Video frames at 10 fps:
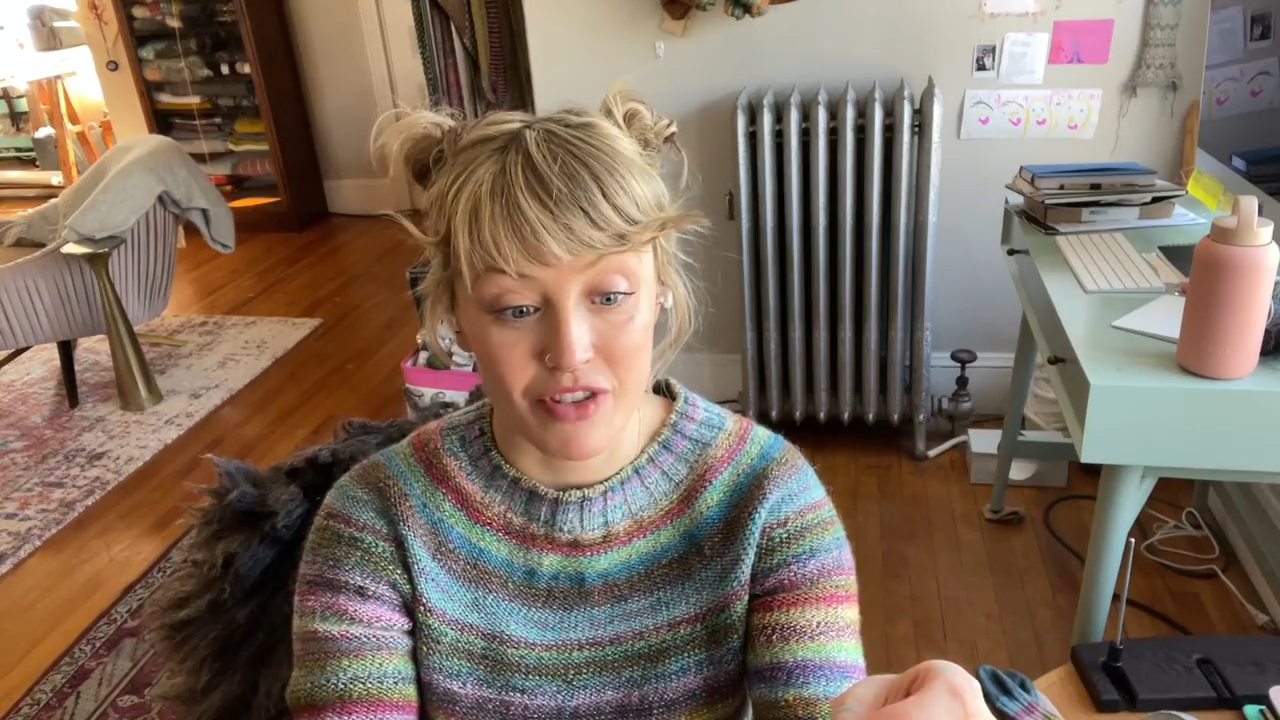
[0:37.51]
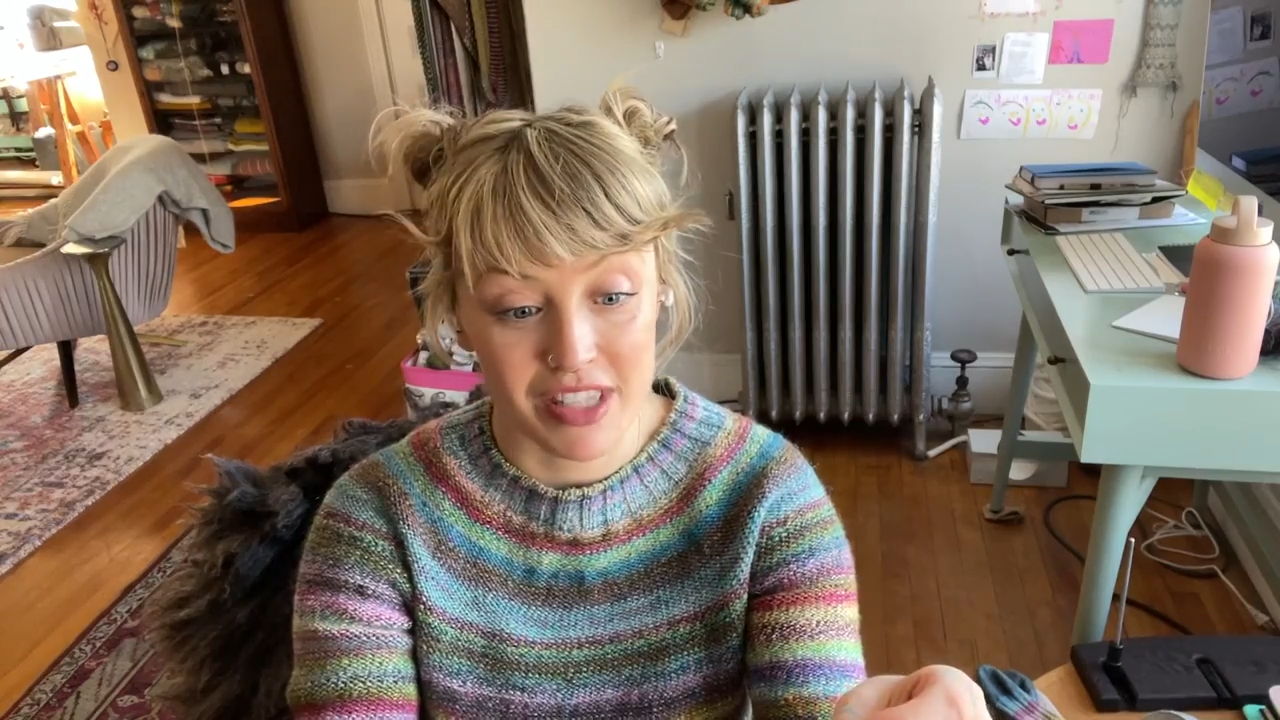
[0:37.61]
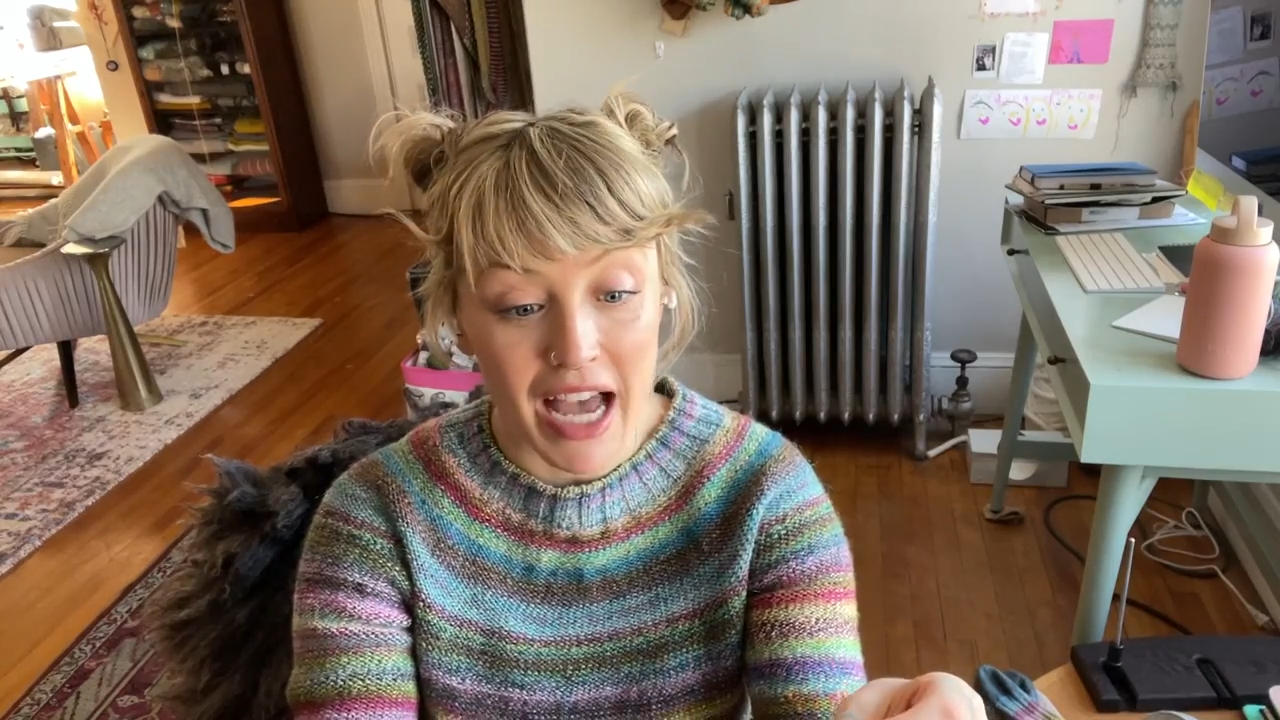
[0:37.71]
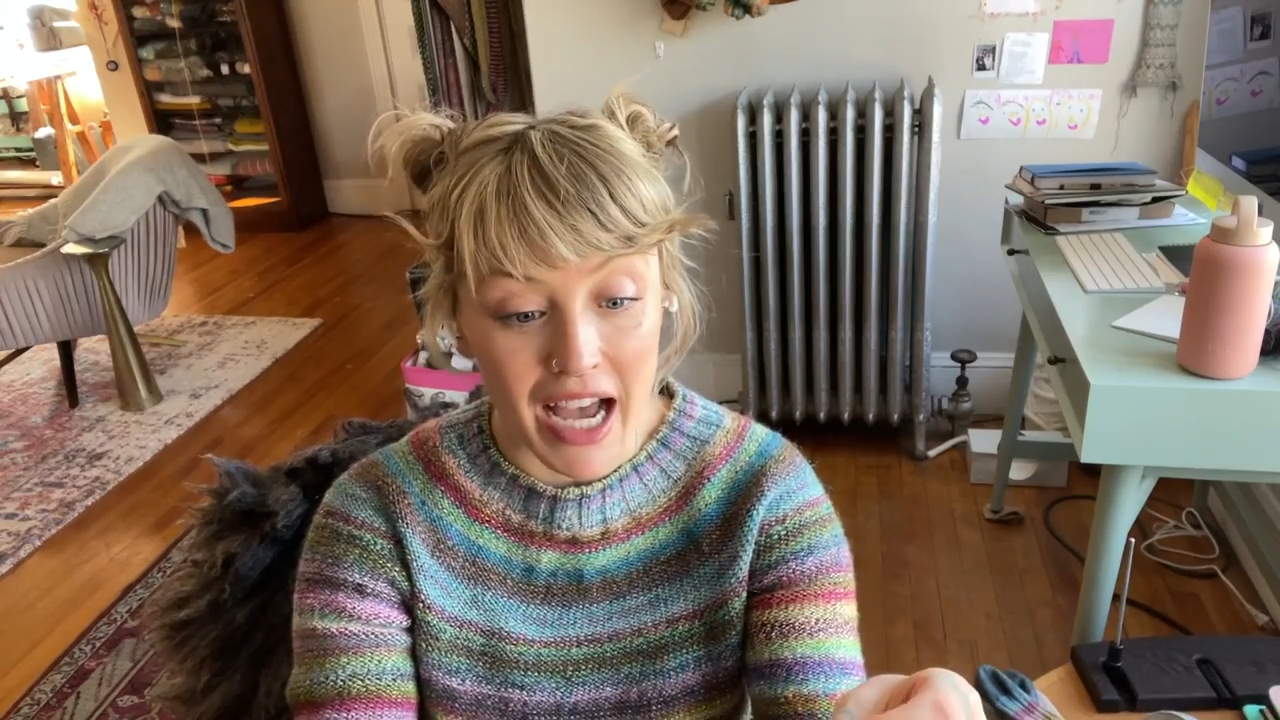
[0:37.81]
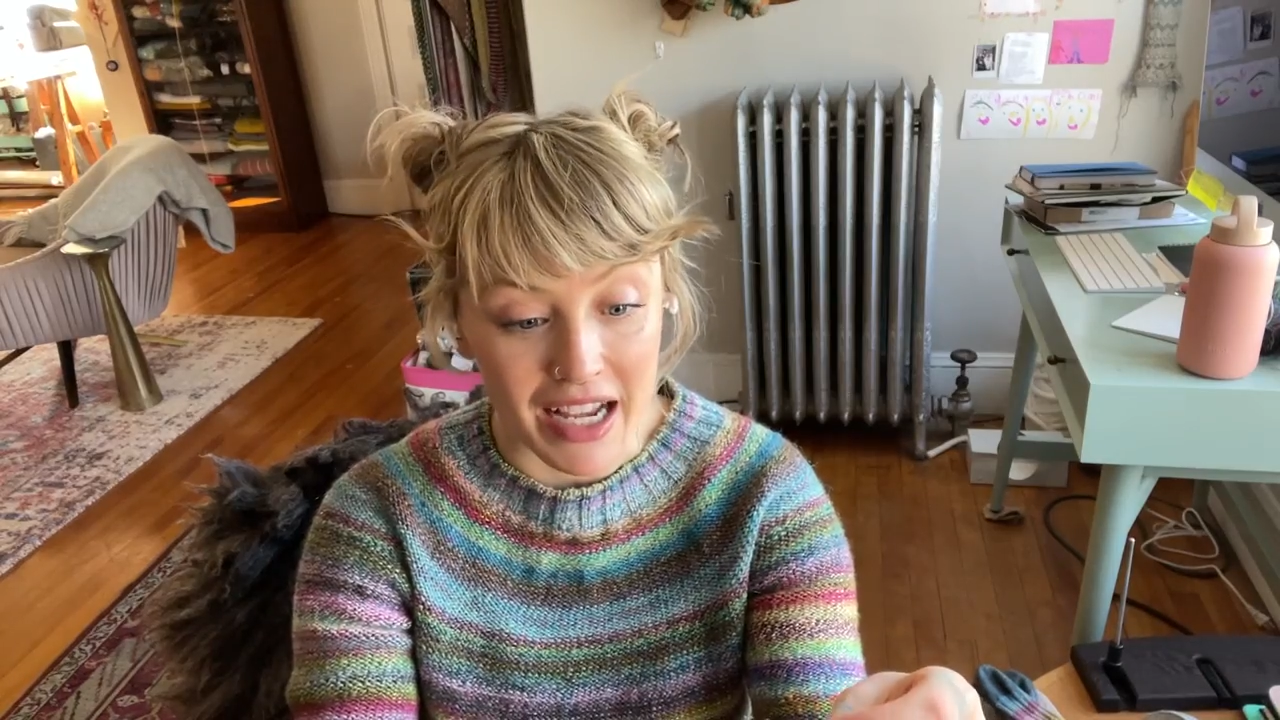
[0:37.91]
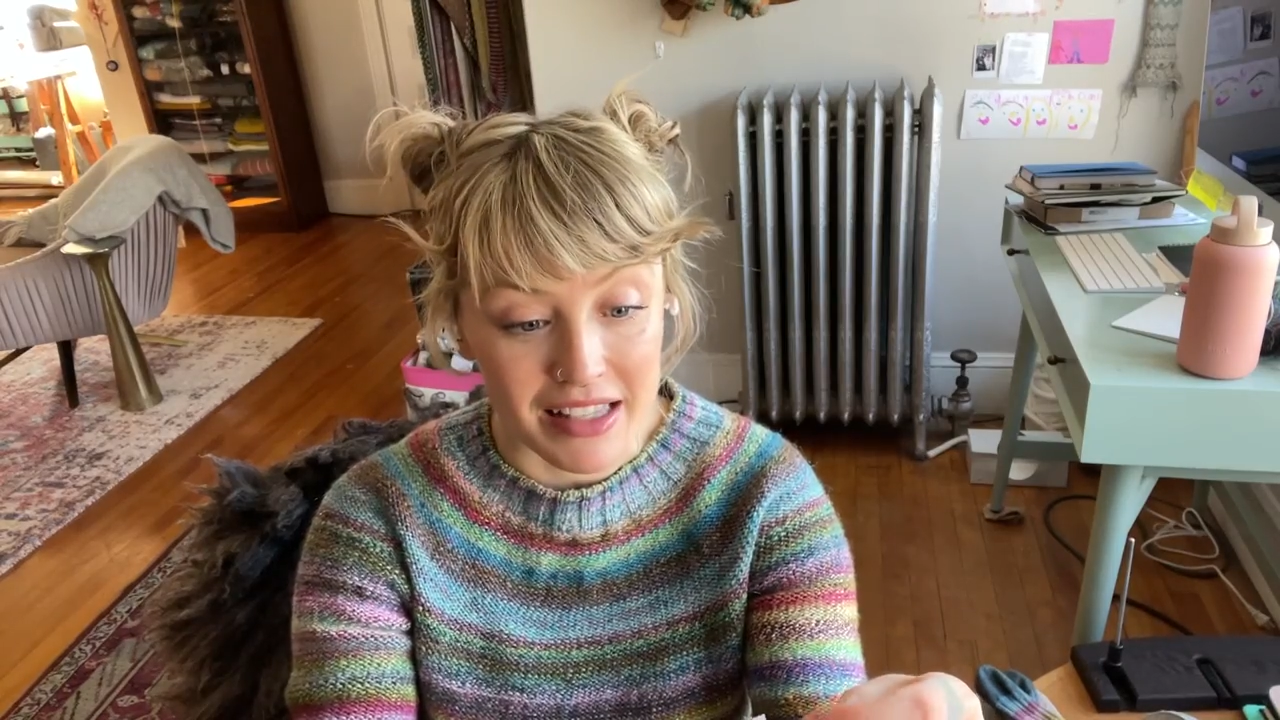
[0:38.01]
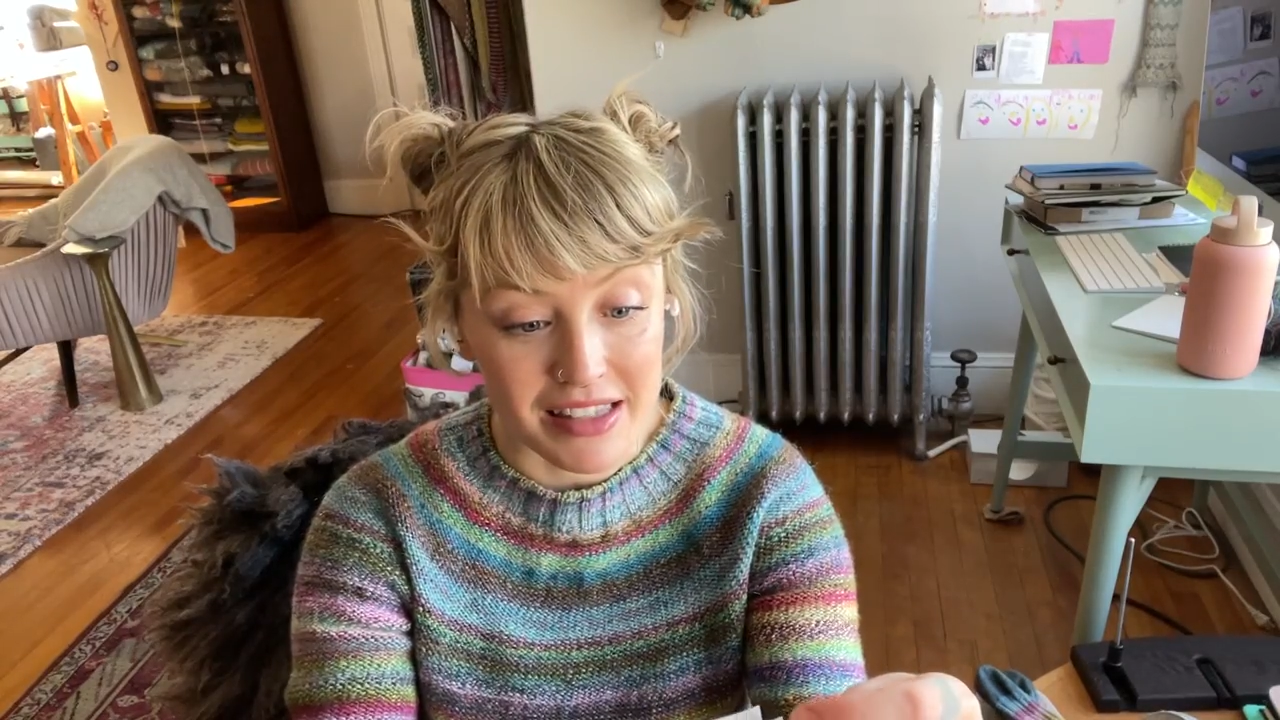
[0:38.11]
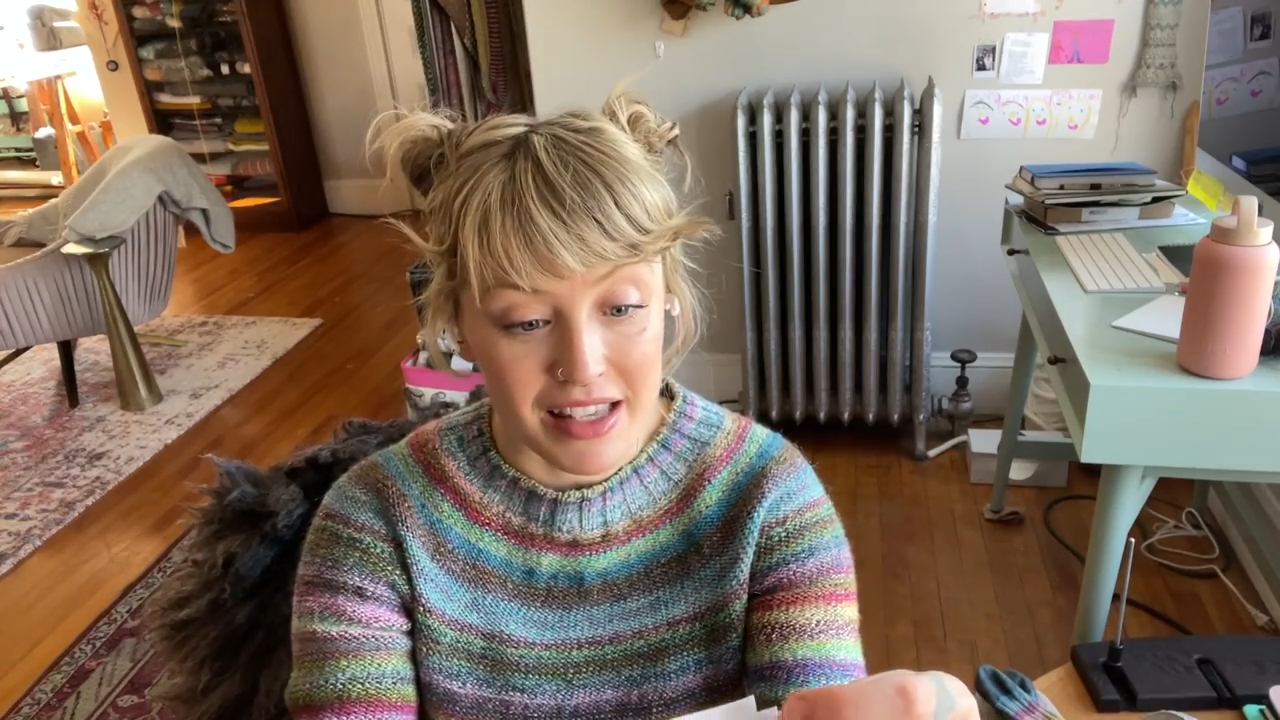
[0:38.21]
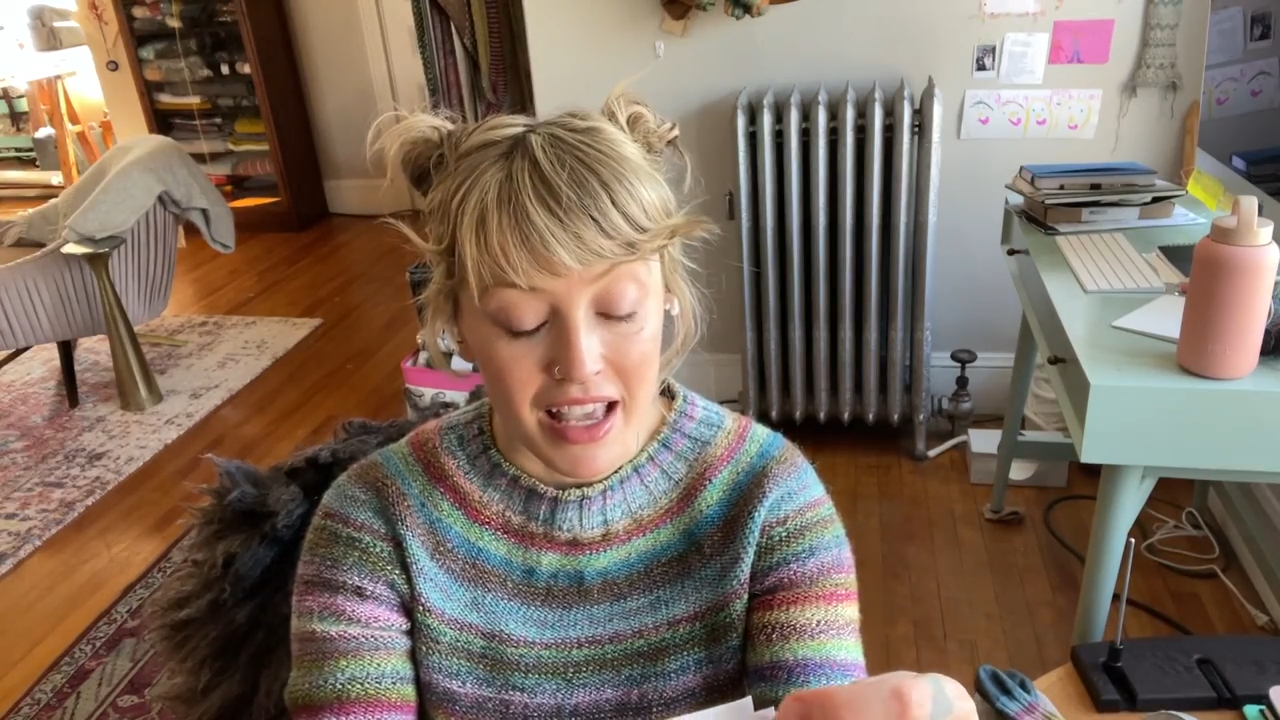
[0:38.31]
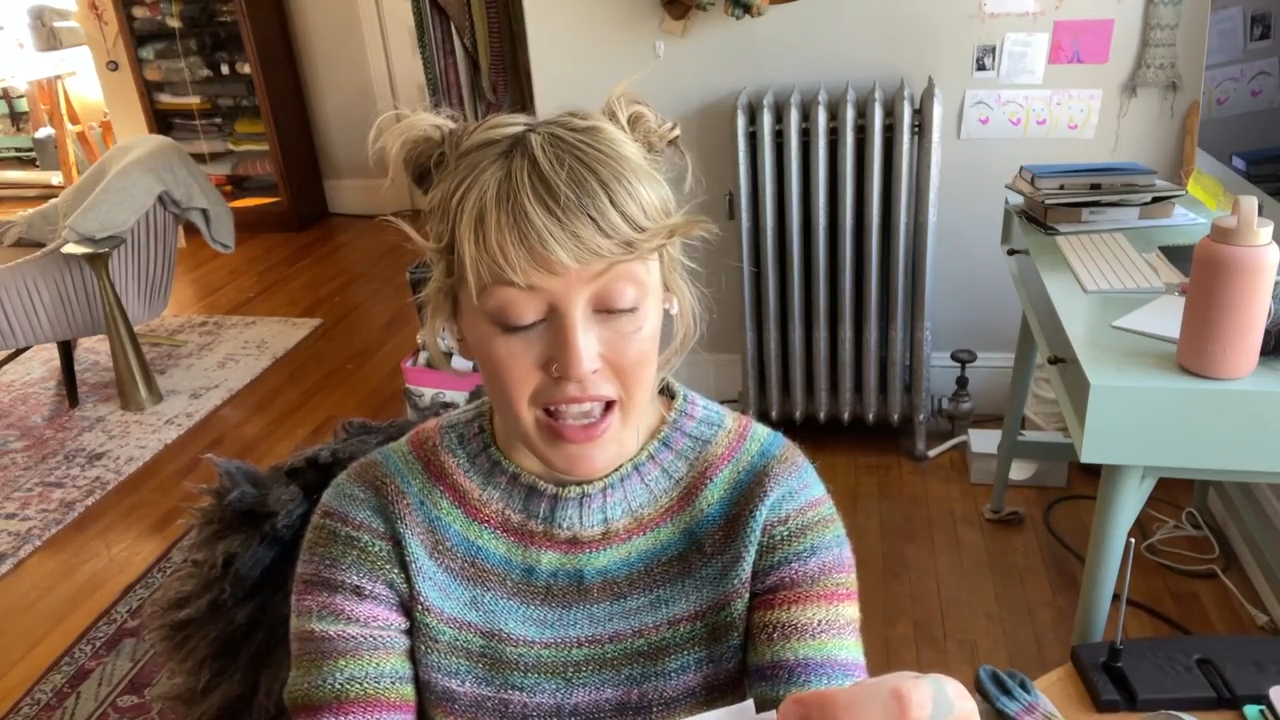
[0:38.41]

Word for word: socks.